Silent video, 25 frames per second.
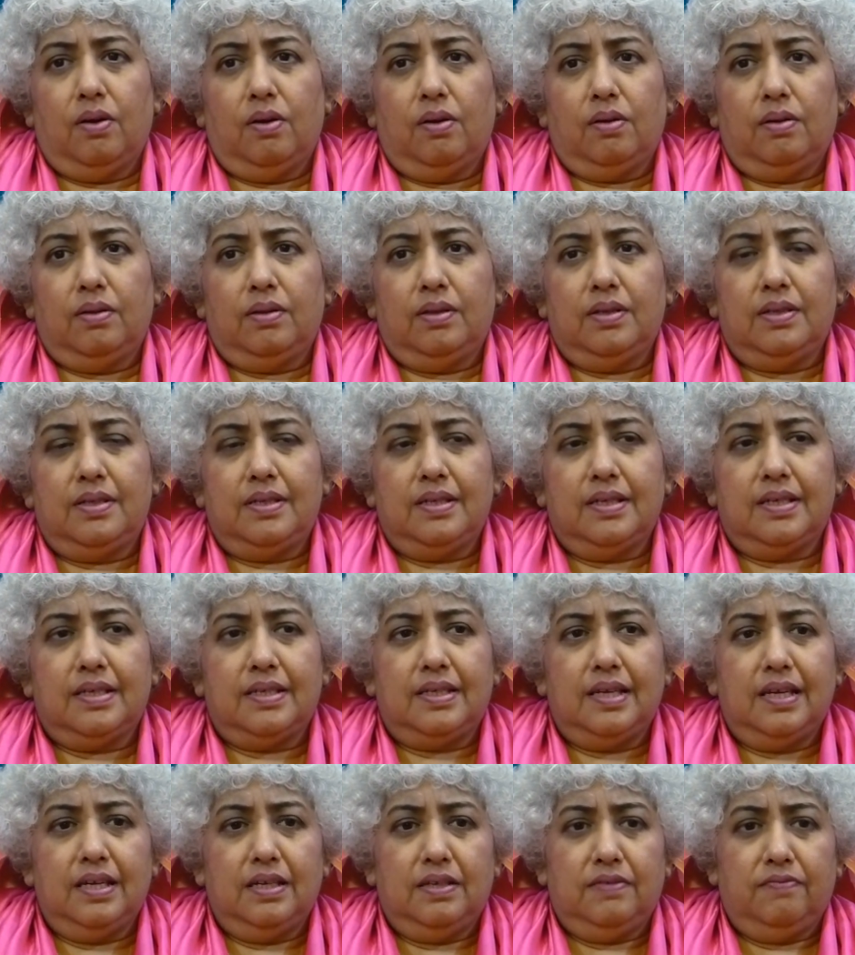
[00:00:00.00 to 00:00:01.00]
The
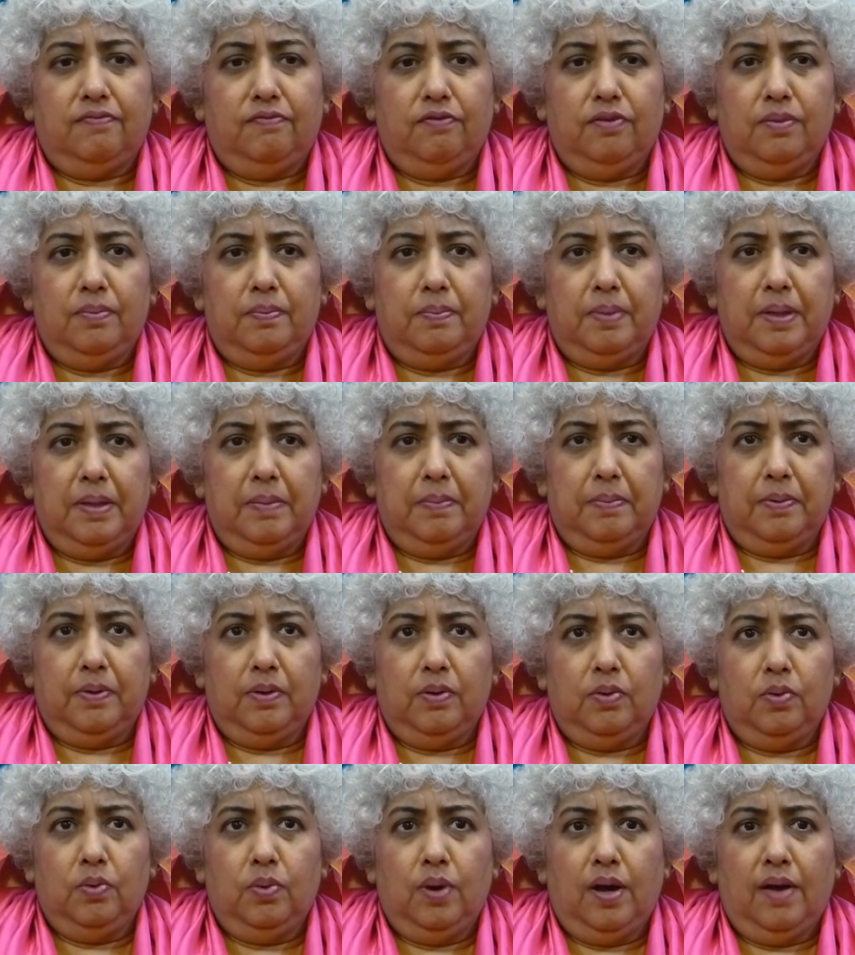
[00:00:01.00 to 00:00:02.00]
successful
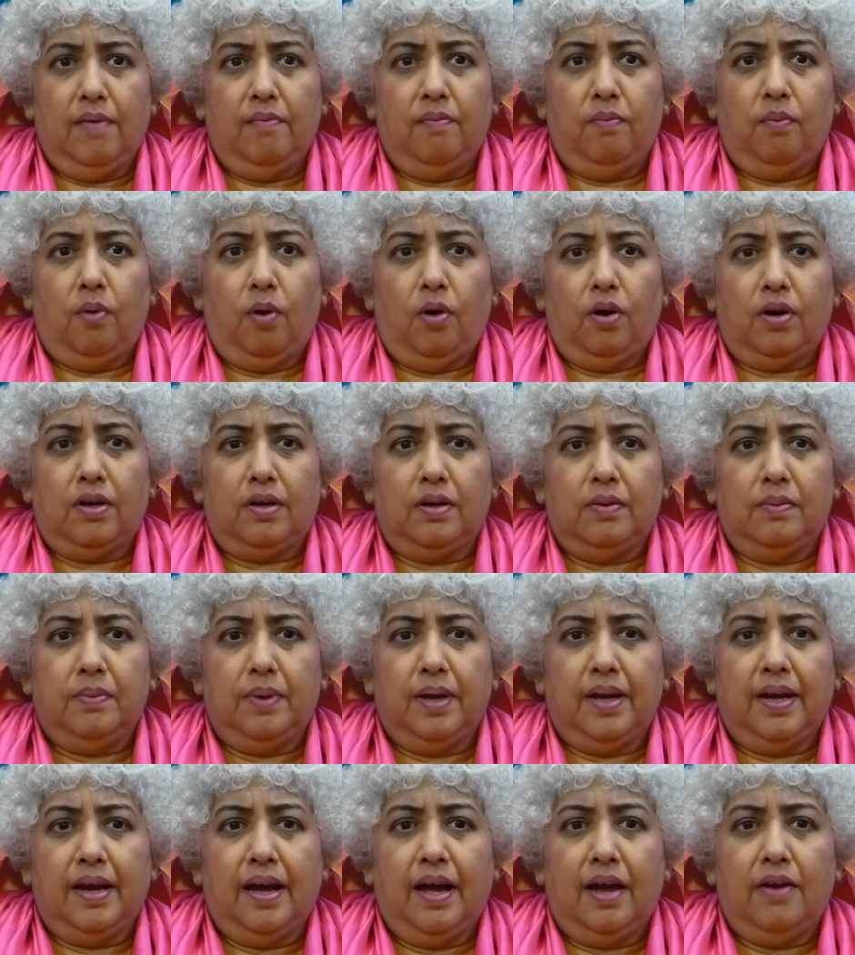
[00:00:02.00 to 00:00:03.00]
people who have walked
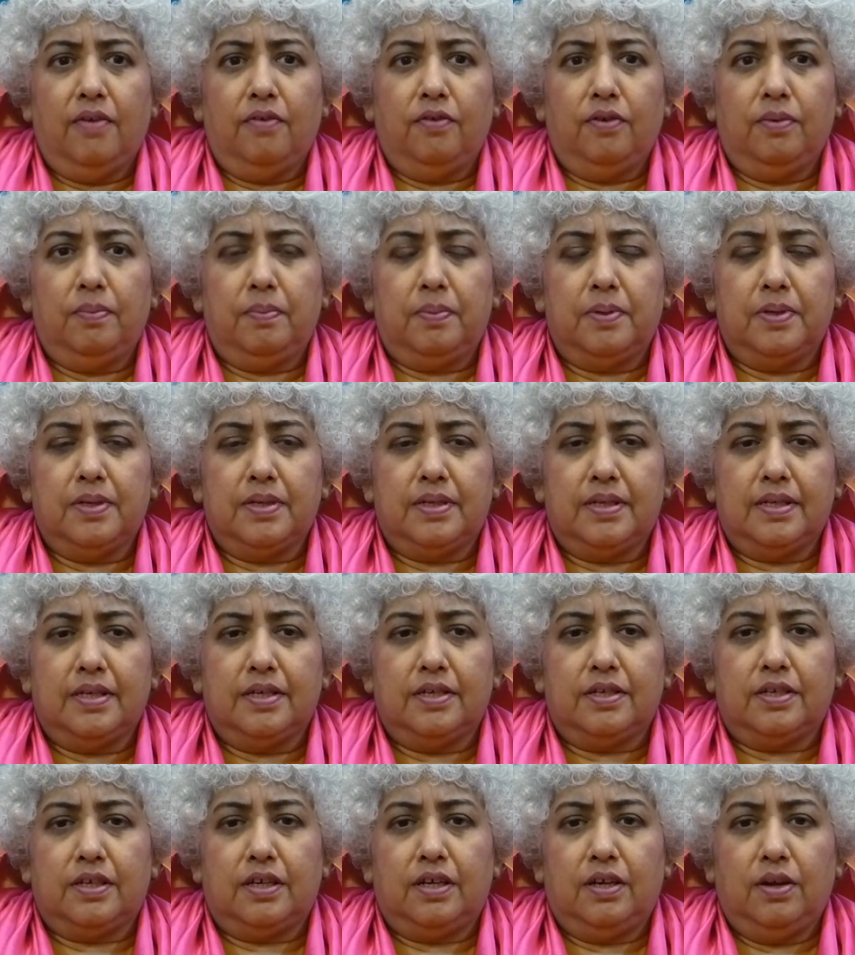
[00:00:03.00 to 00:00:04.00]
away
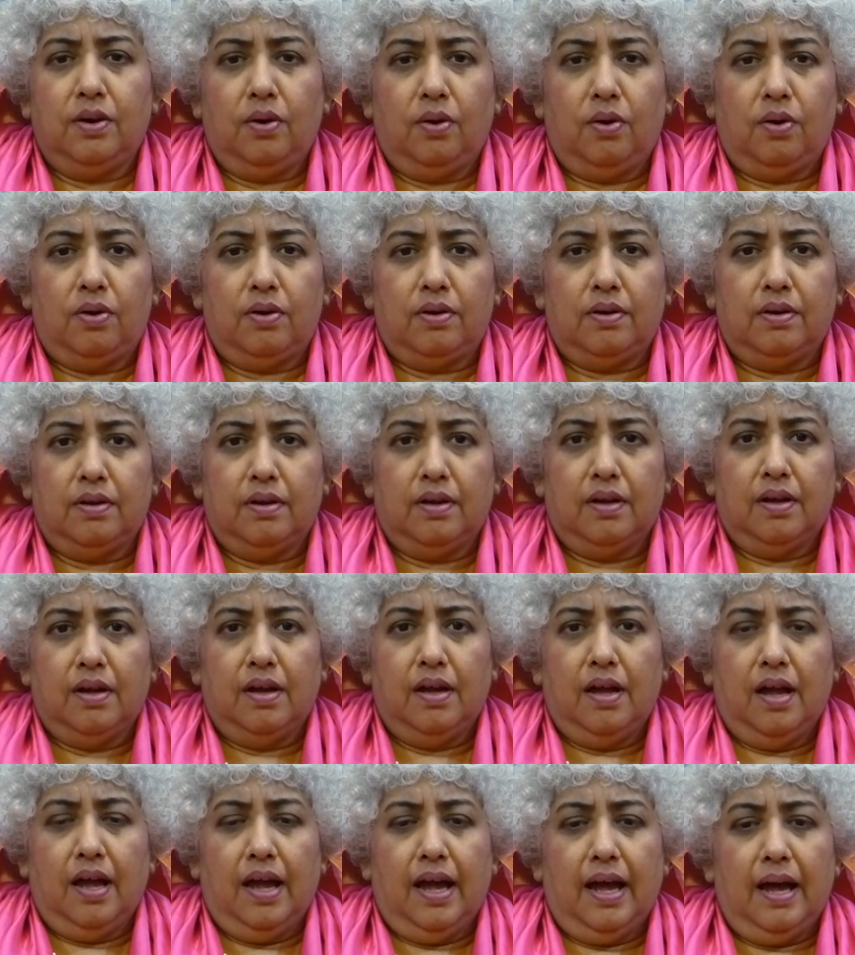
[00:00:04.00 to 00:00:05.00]
100% cured
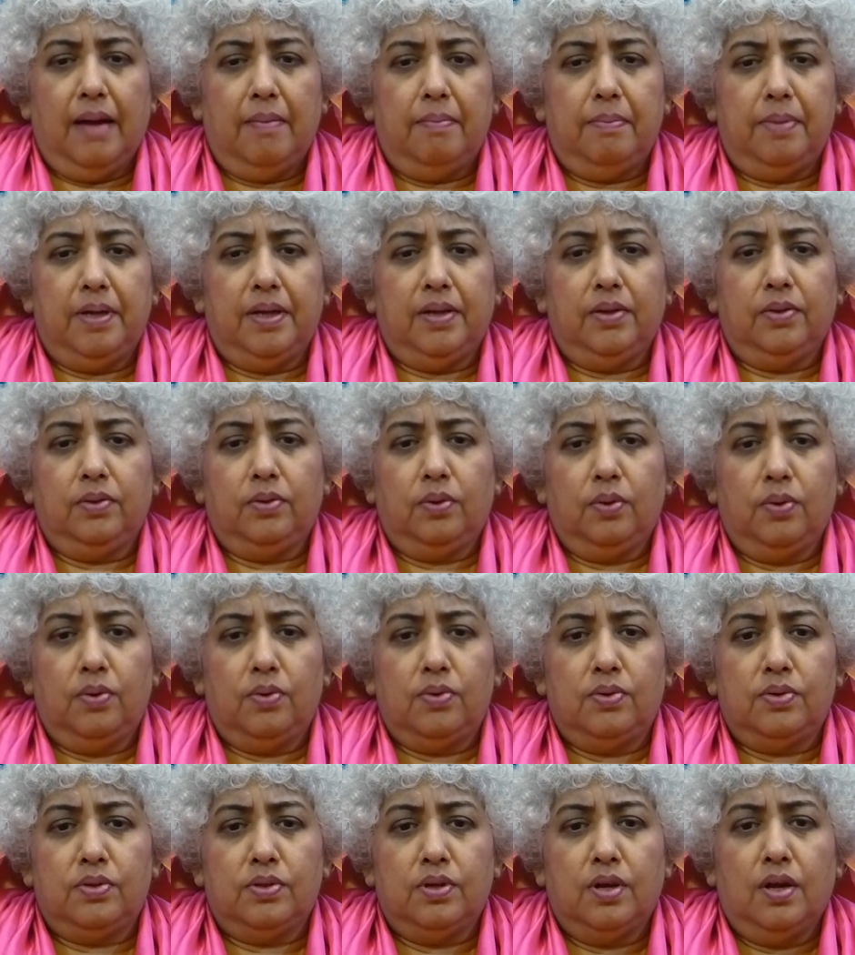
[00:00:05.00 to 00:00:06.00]
have been
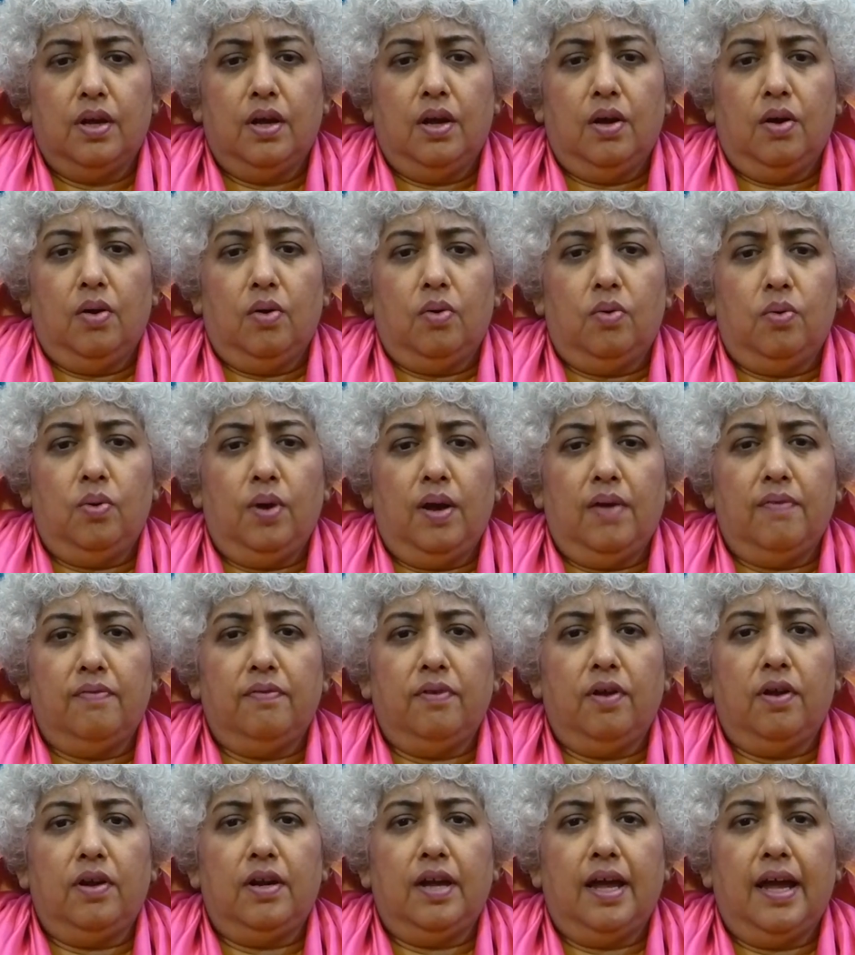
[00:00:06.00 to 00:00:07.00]
those who have
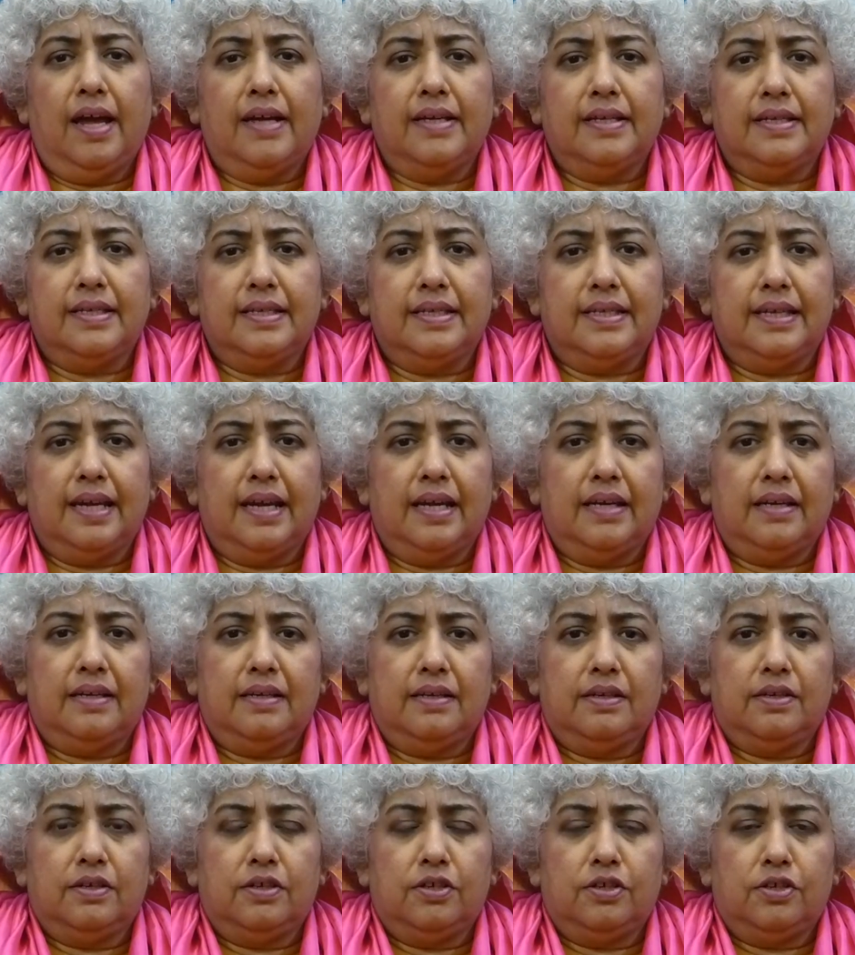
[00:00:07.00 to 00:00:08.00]
not
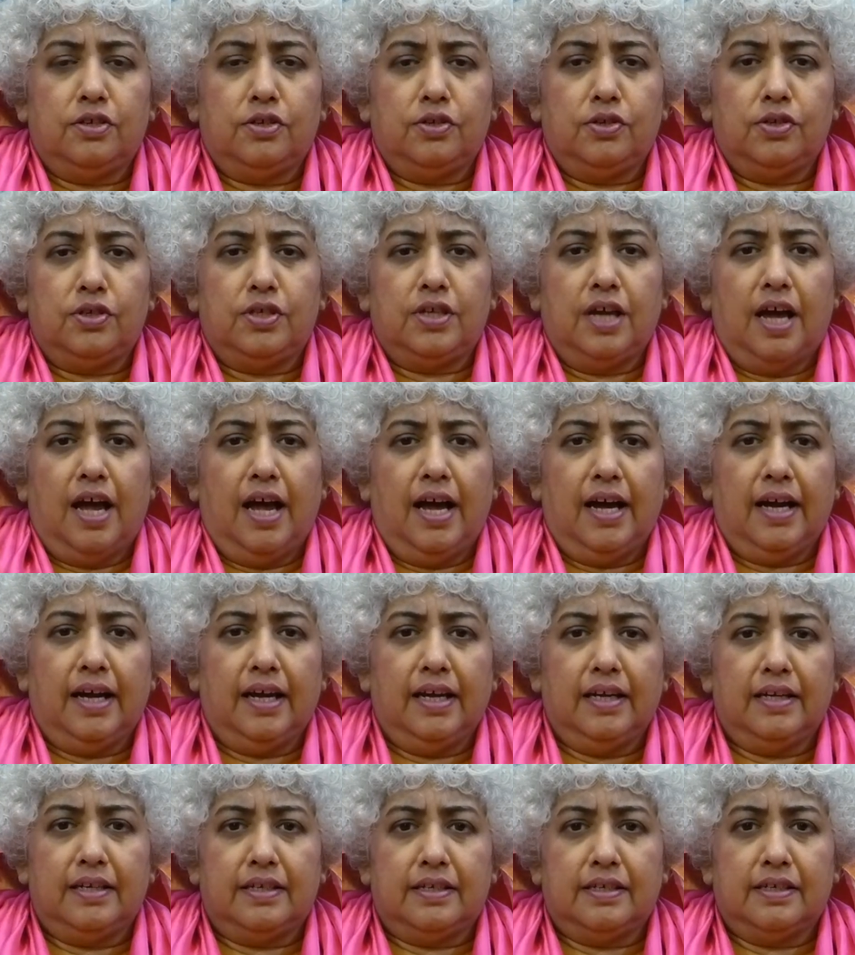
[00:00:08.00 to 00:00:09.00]
hesitated to
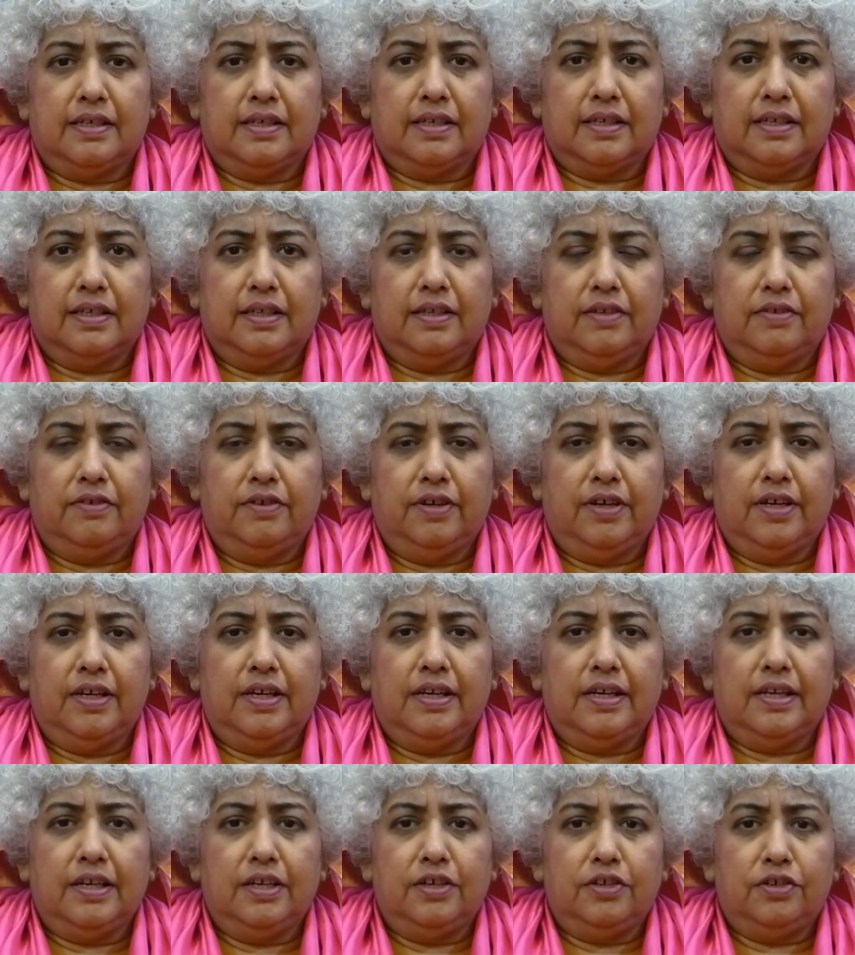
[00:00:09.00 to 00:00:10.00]
target the
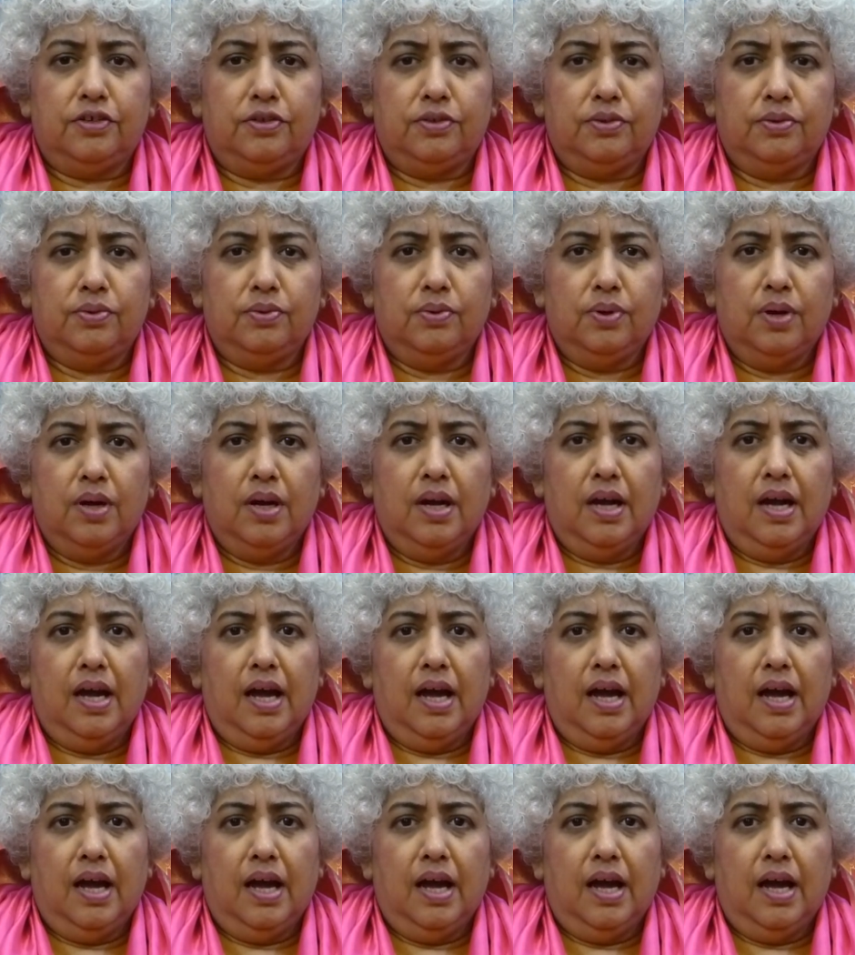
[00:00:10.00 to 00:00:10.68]
real issue,